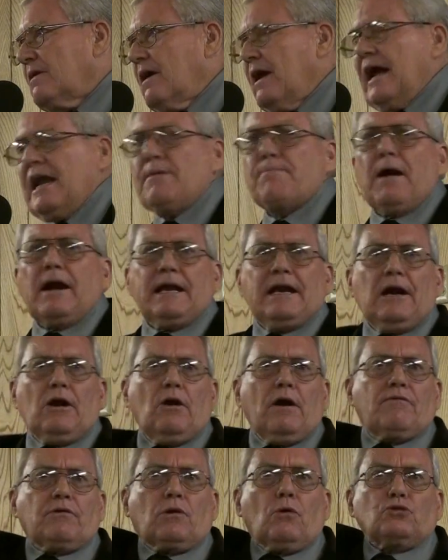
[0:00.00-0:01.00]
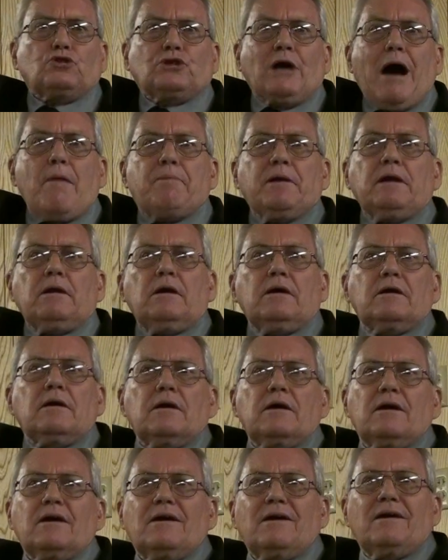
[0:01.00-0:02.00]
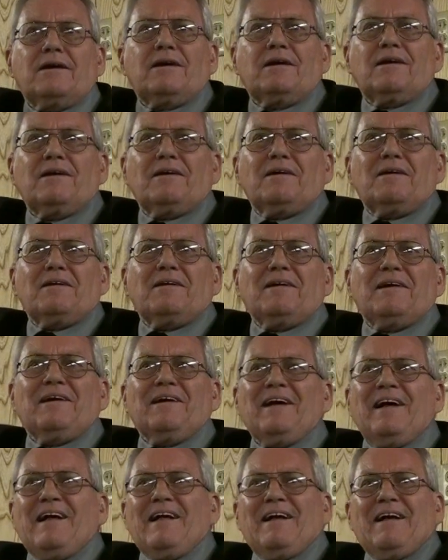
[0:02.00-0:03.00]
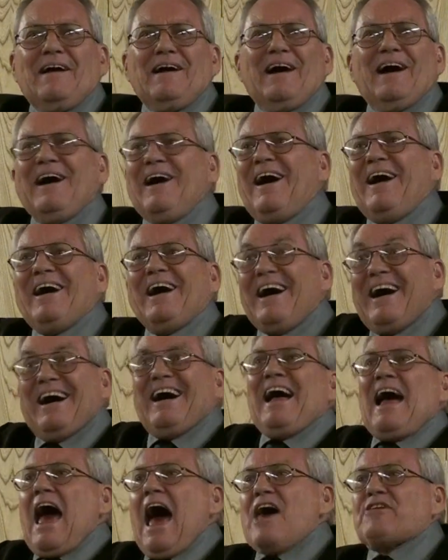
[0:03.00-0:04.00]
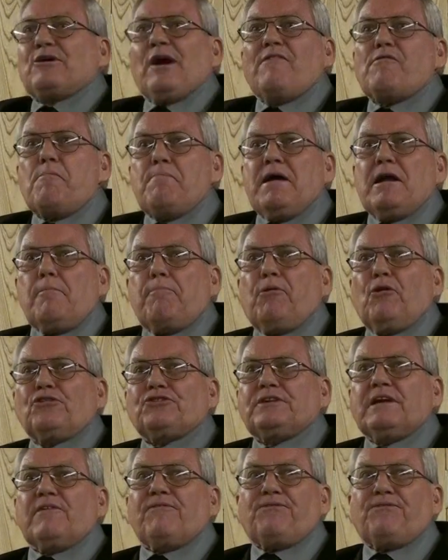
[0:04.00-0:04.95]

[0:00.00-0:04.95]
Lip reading: Anybody here ever go shopping? Has there ever been a person in